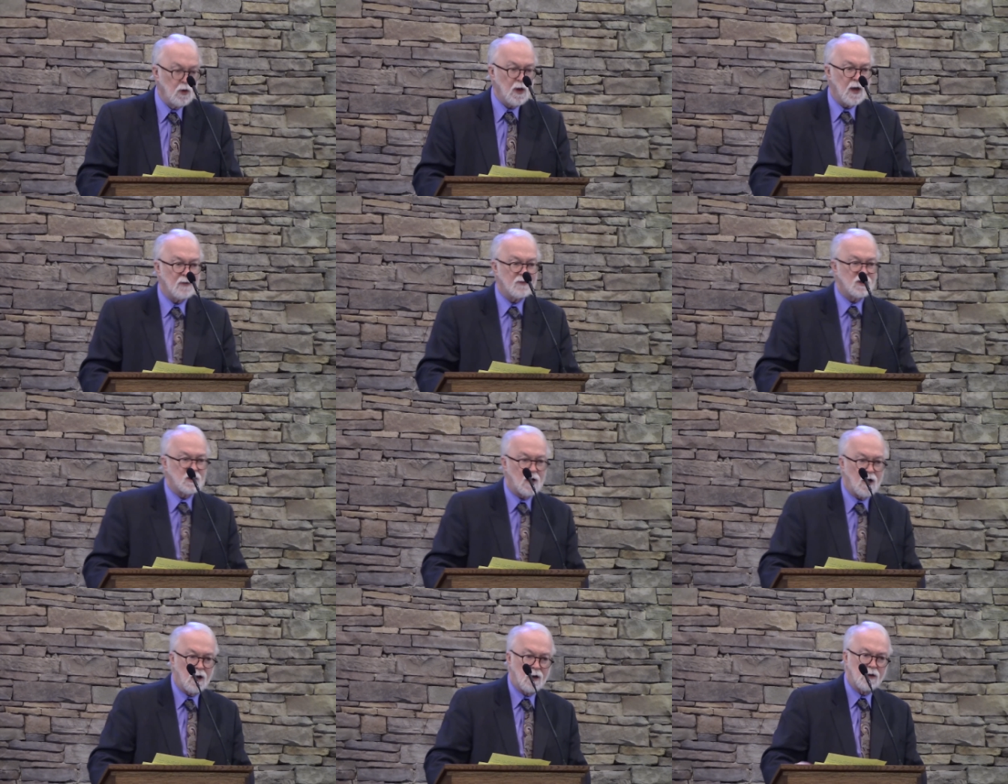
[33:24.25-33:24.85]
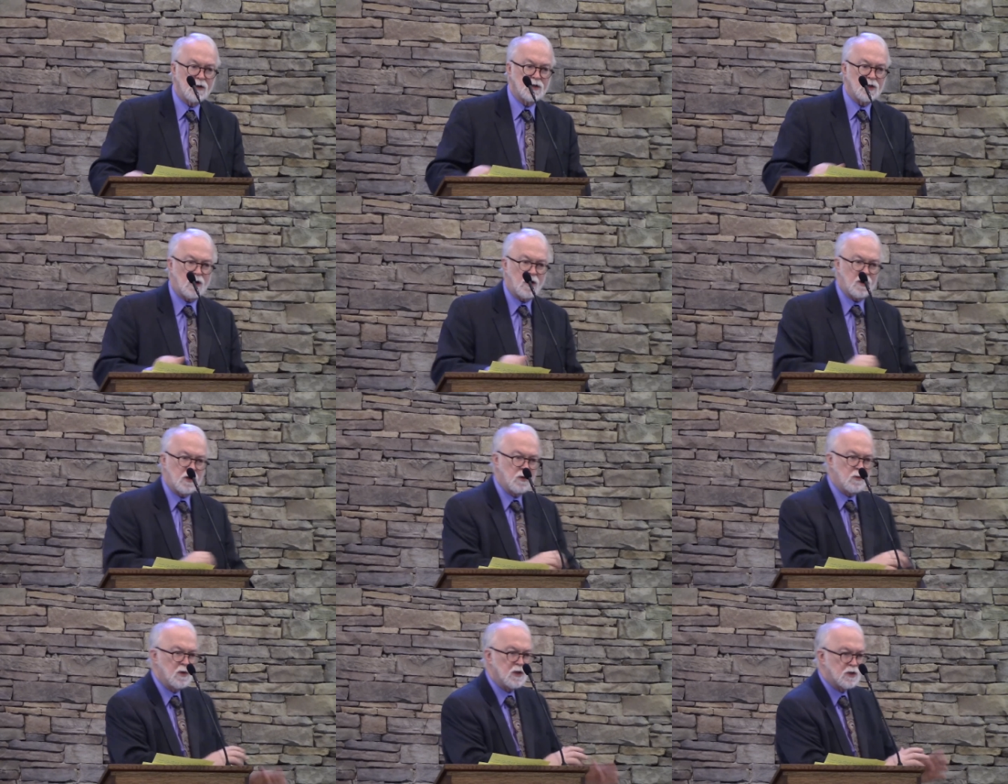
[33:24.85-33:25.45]
you have scholars
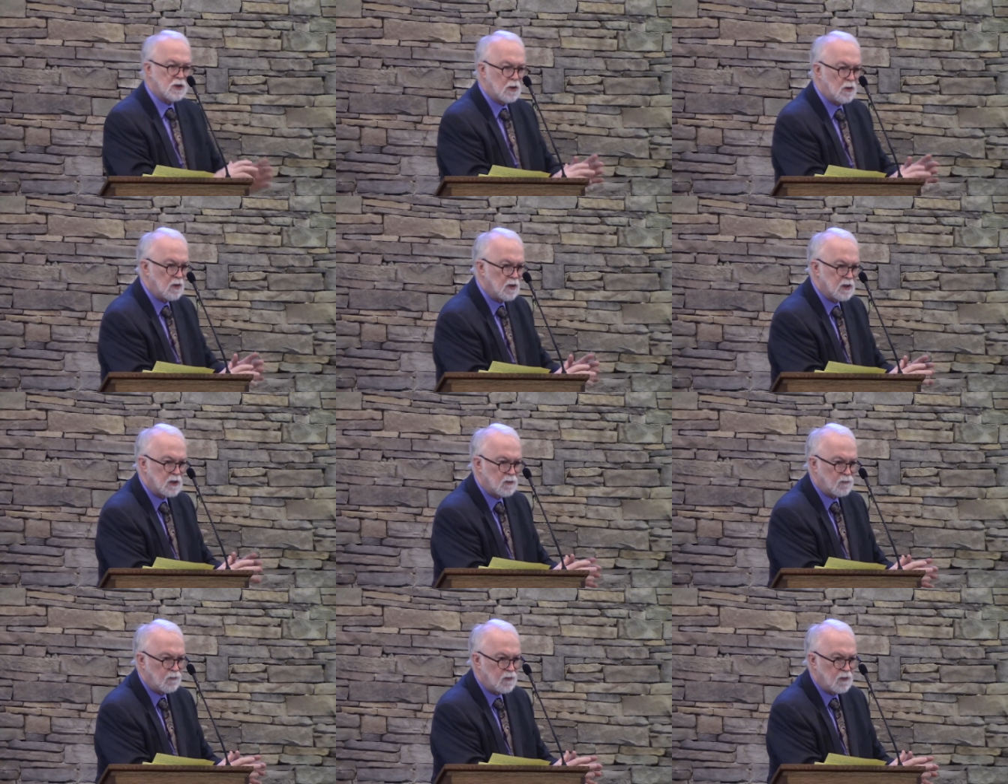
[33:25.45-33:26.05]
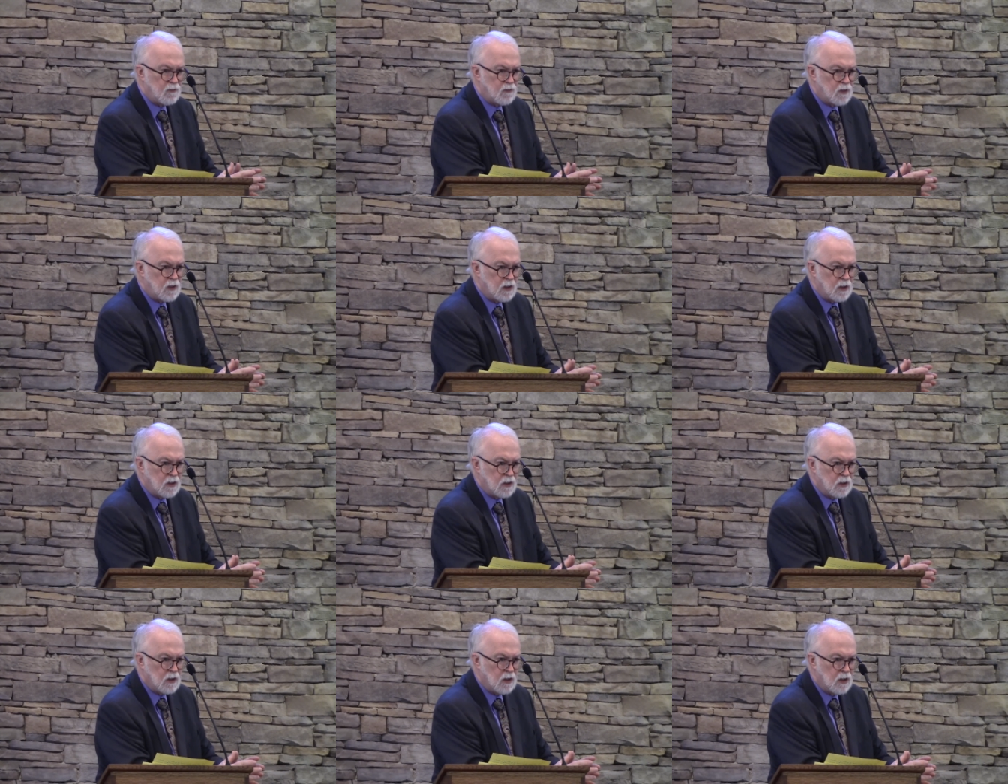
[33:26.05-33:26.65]
arguing as early as
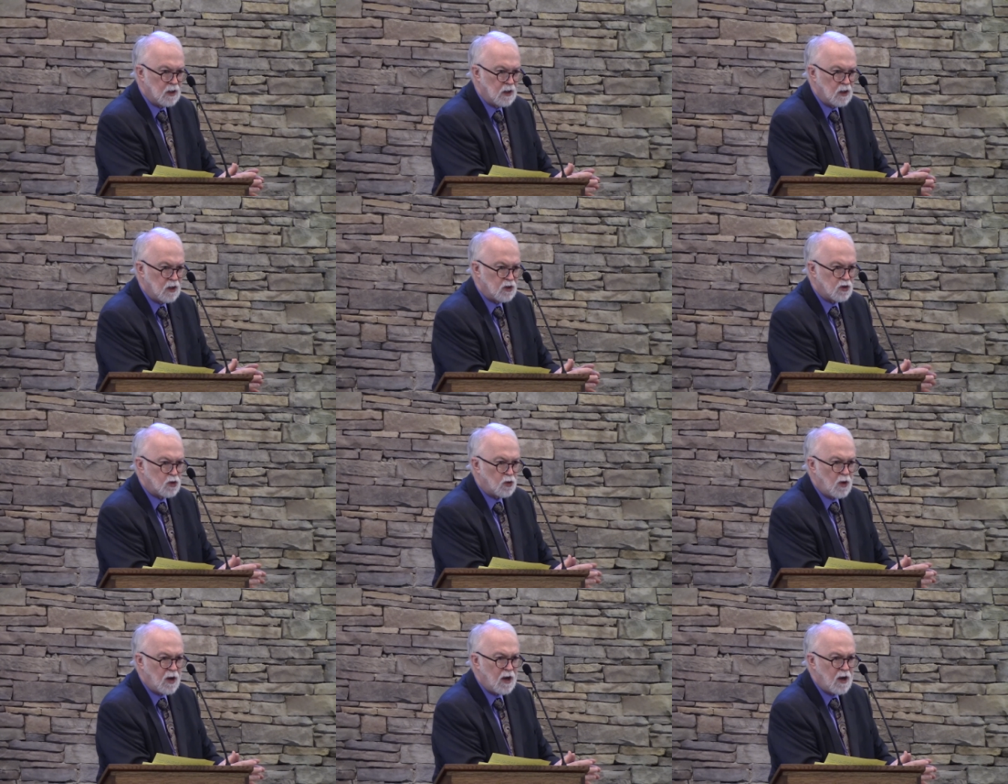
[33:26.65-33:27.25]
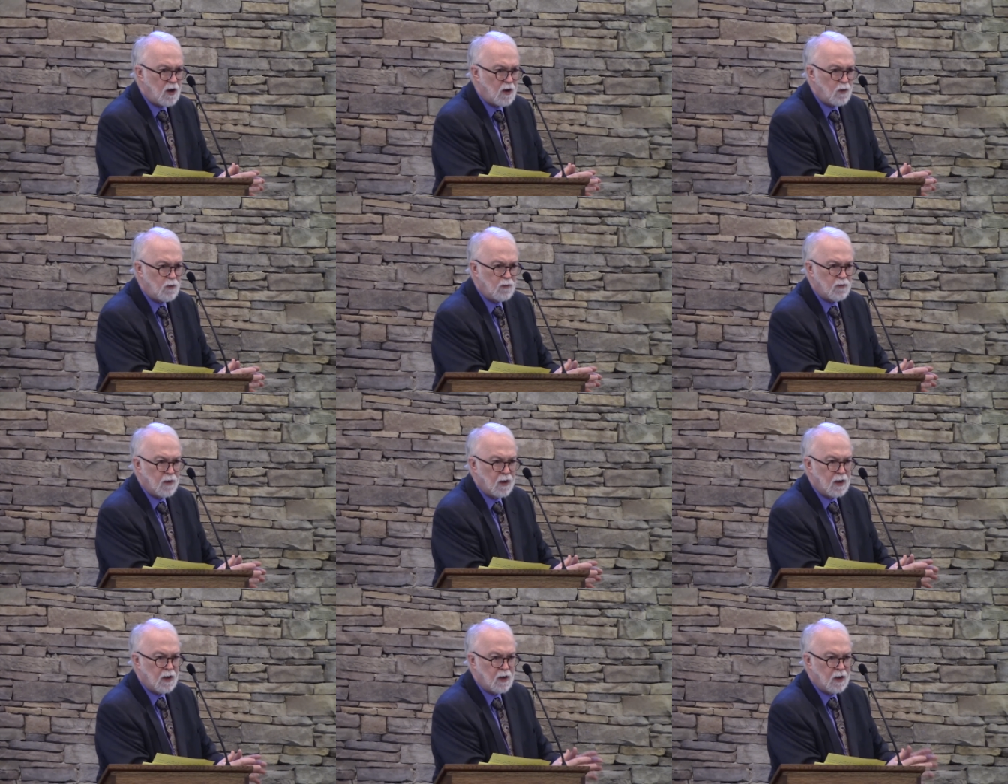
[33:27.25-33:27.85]

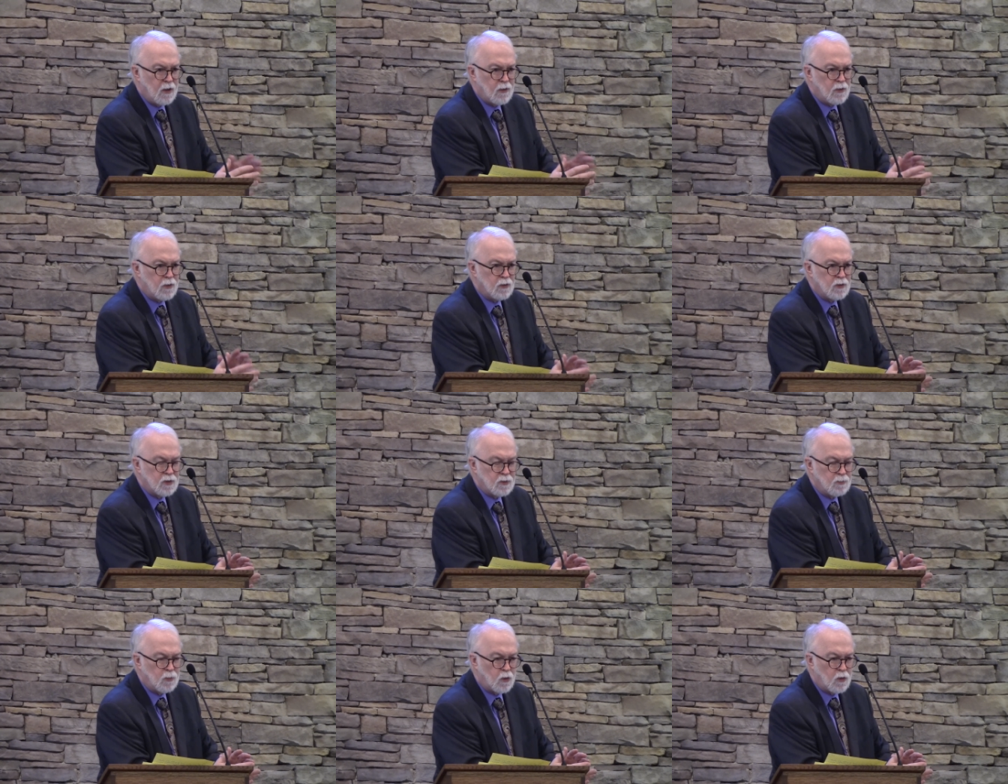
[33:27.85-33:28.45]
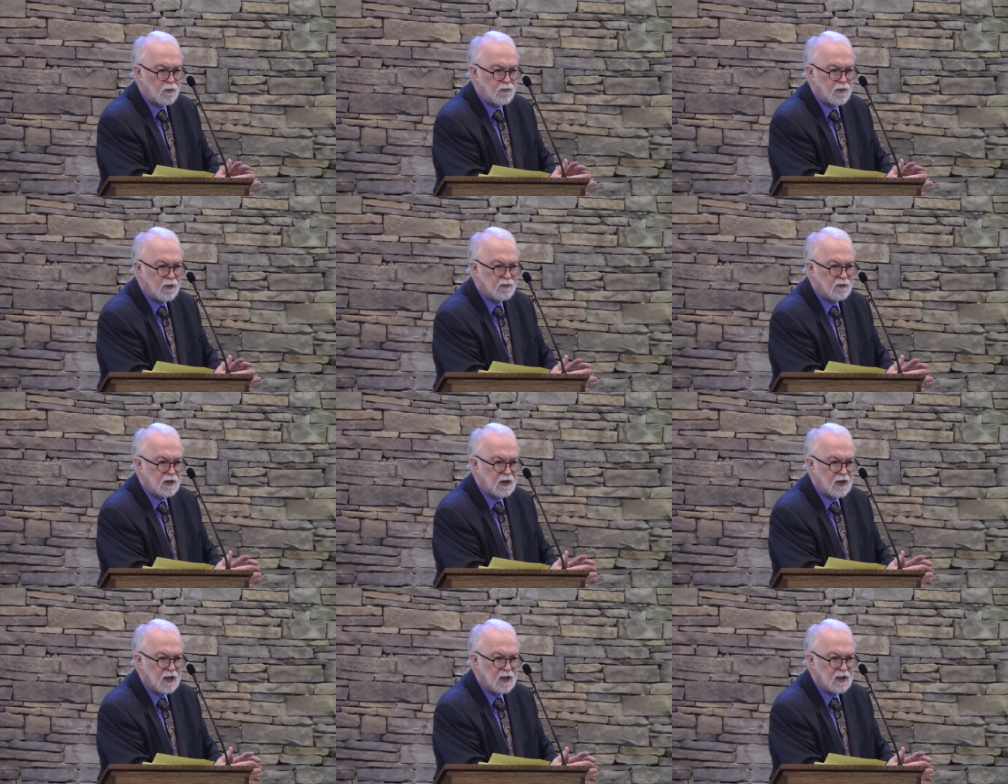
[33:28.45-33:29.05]
1512 and others more
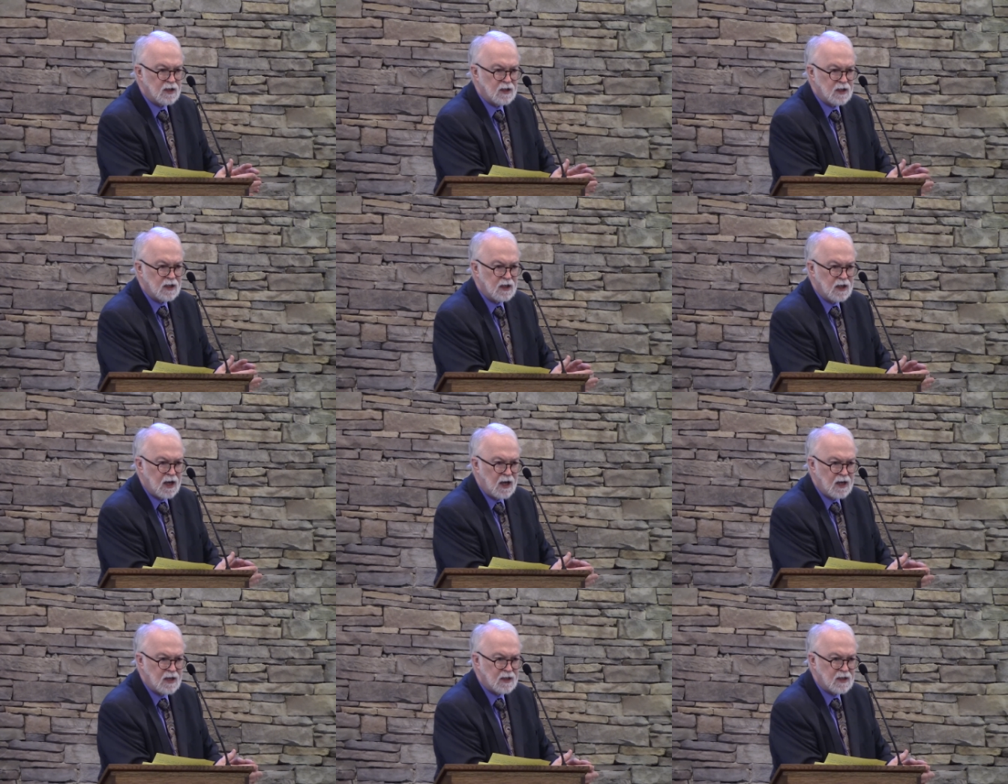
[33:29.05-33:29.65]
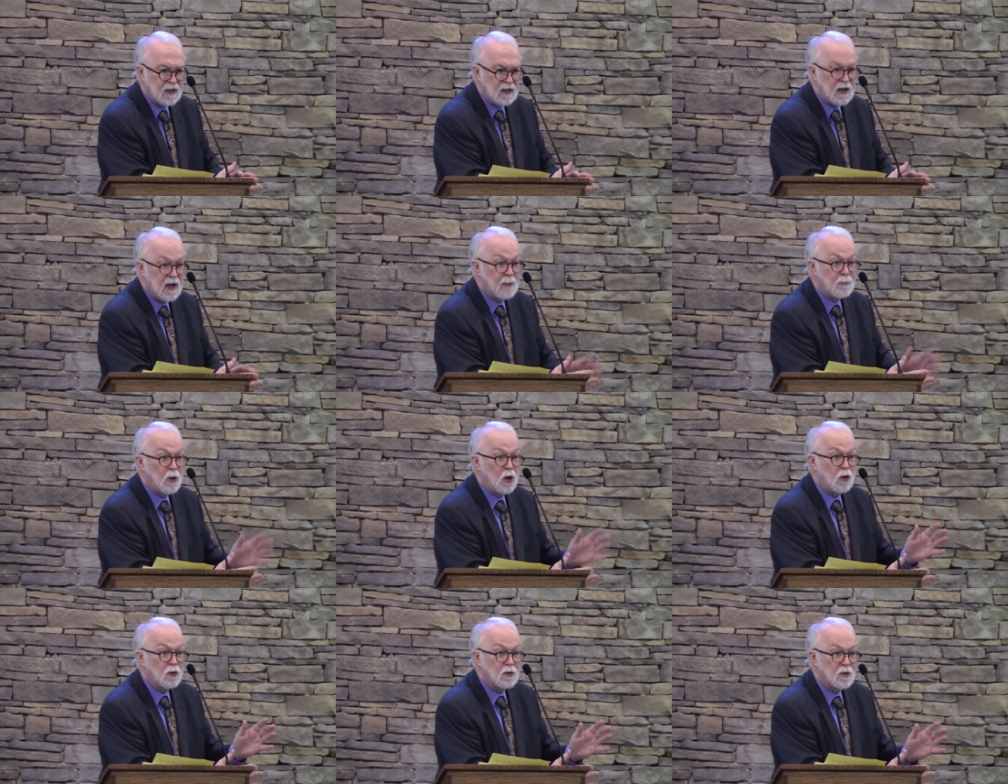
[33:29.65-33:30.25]
1518, 19.
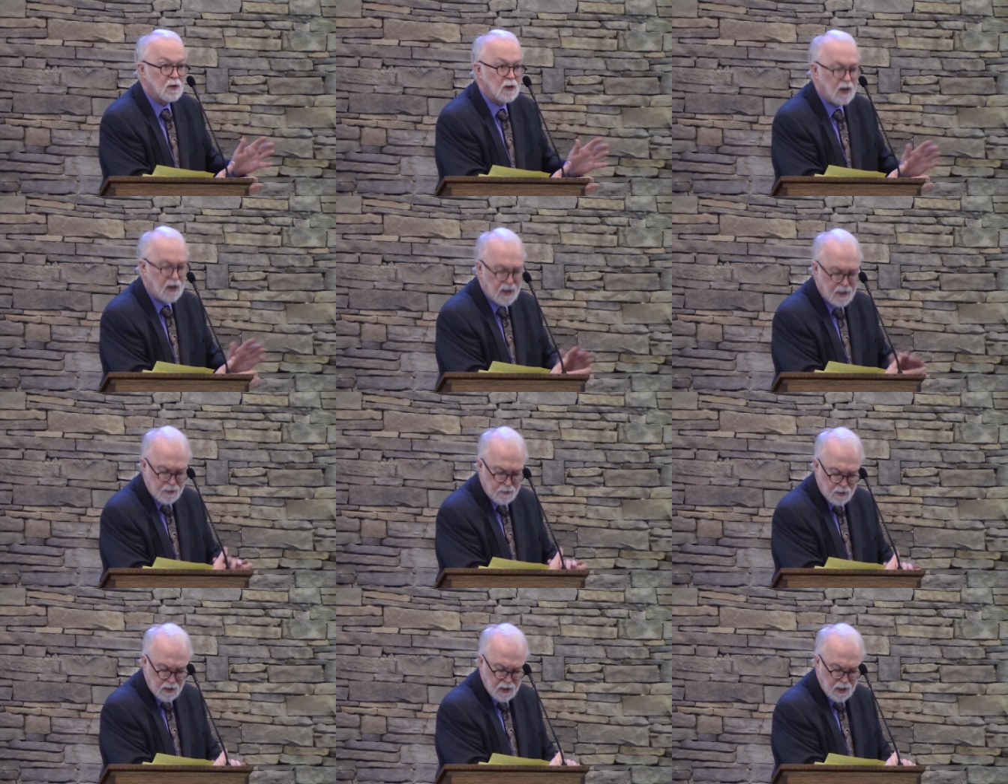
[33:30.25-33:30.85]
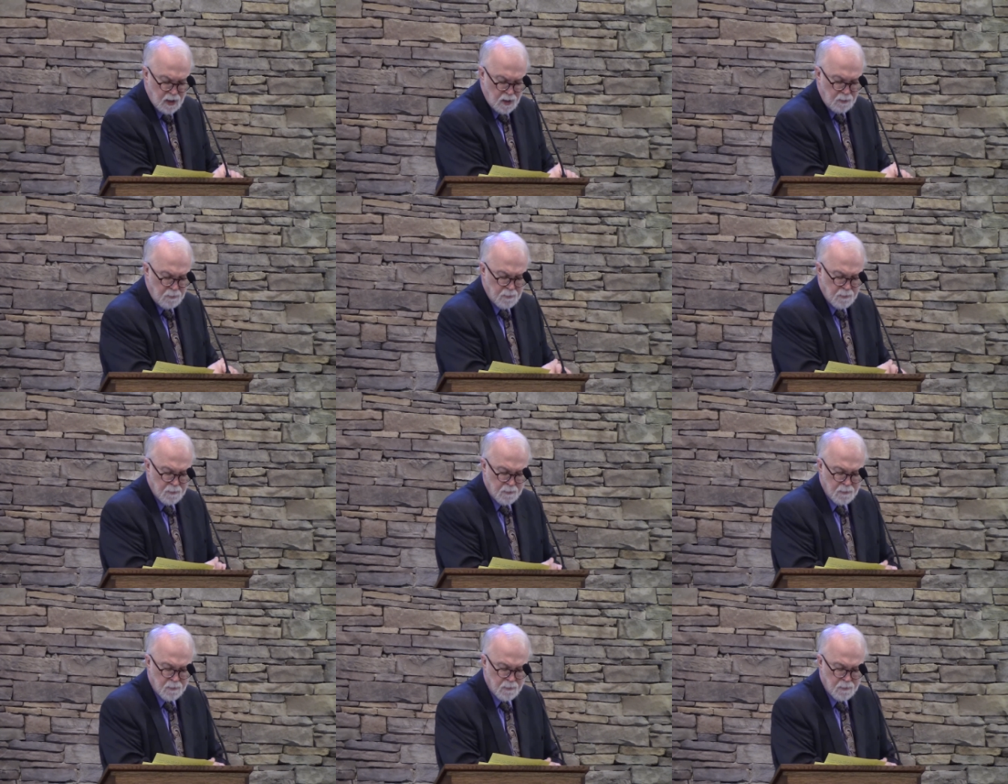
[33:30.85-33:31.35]
I belong to the latter camp.